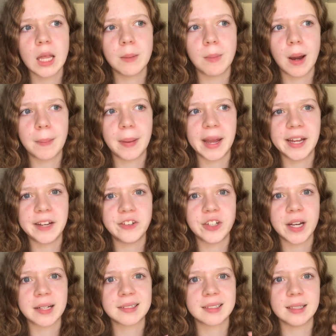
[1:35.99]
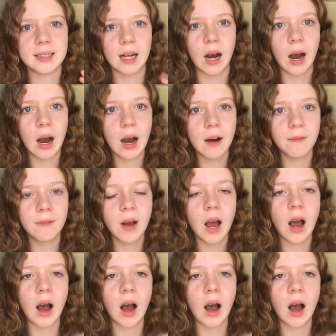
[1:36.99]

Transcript: my paychecks in half,